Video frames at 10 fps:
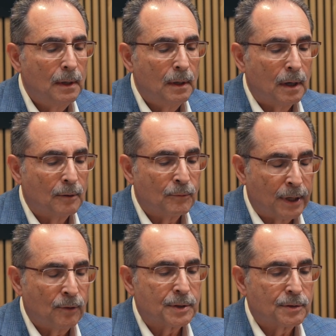
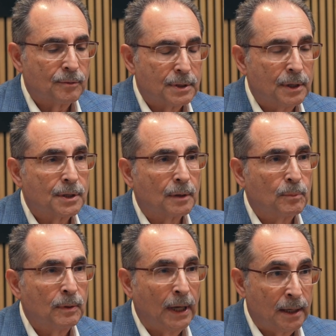rigorous strategic
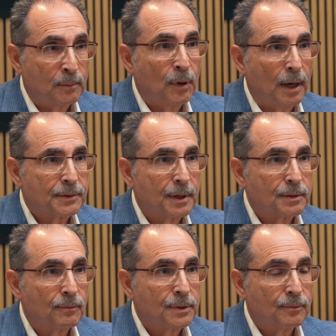planning
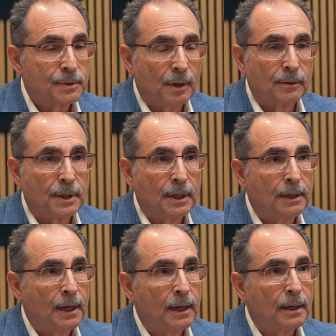process, which resulted
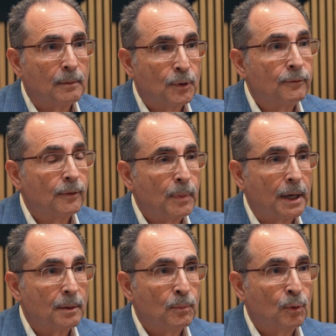in a approval
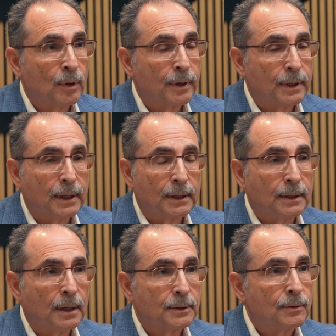by the board
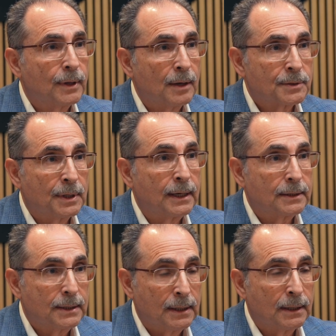in
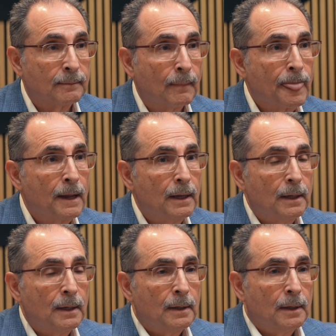2018.
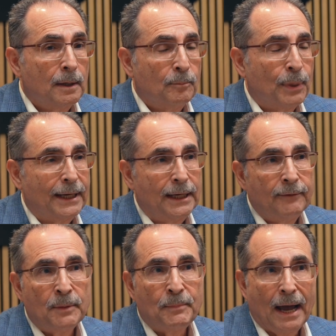But
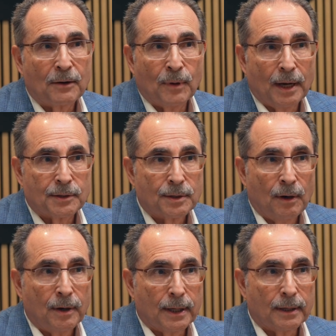even back when I
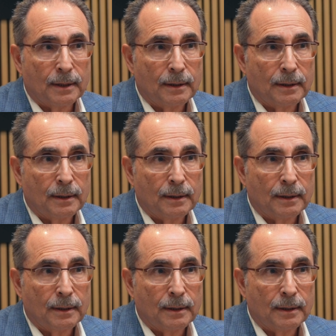started,